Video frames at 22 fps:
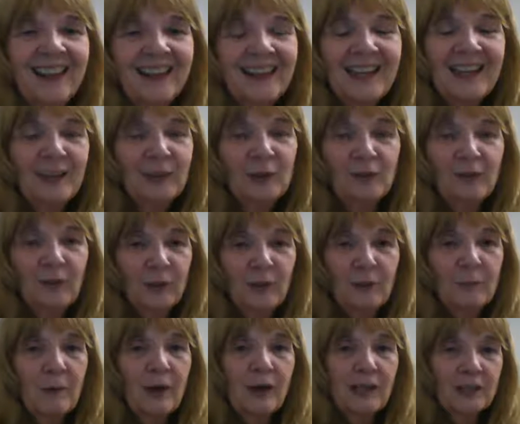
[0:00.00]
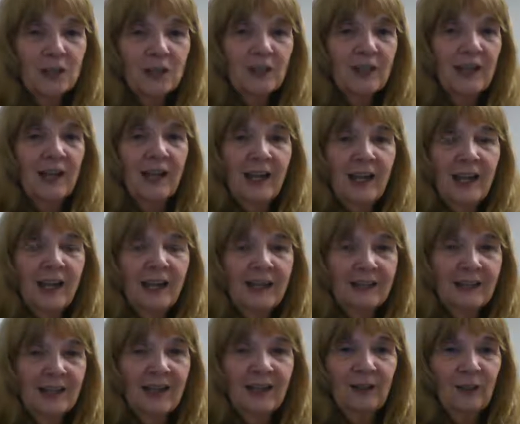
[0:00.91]
Thank you very much,
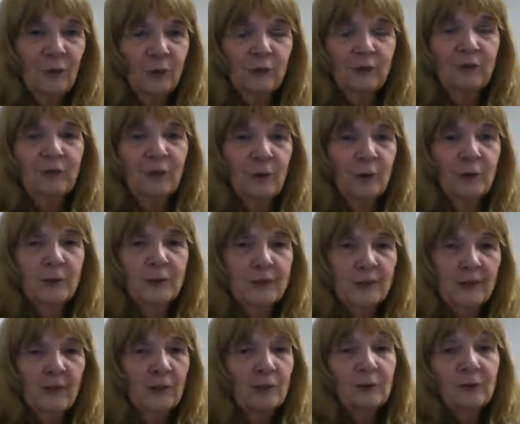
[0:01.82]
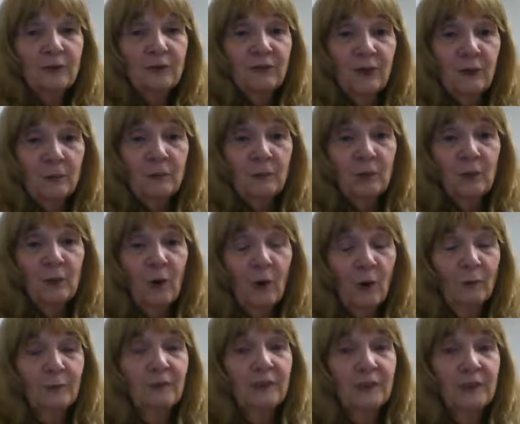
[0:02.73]
and I look forward to hearing from you.
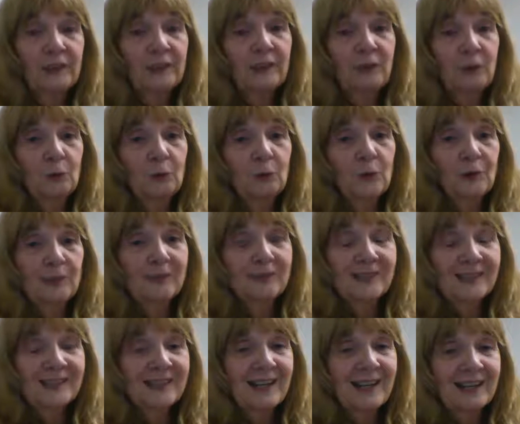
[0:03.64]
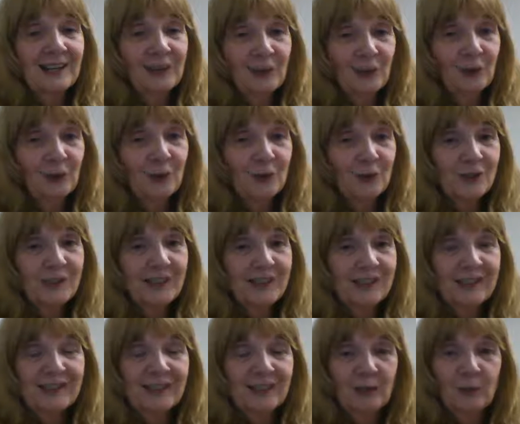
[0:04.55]
Hopefully, you will decide to use
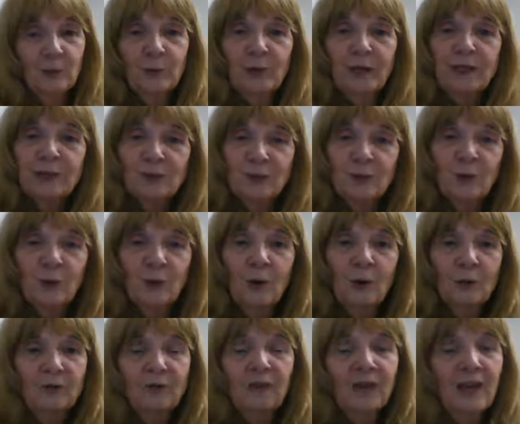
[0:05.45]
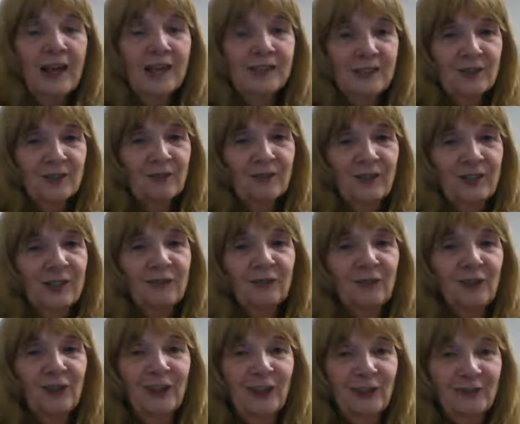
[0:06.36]
these and create your own philosophy
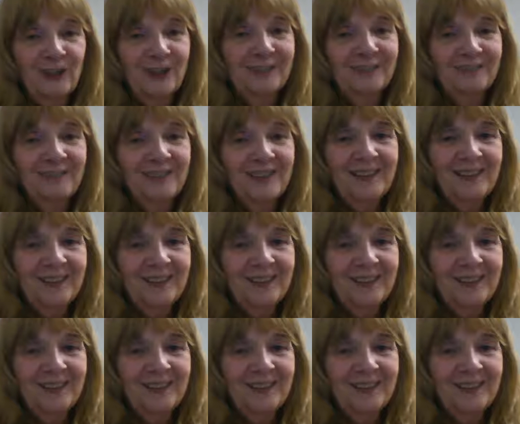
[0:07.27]
for living.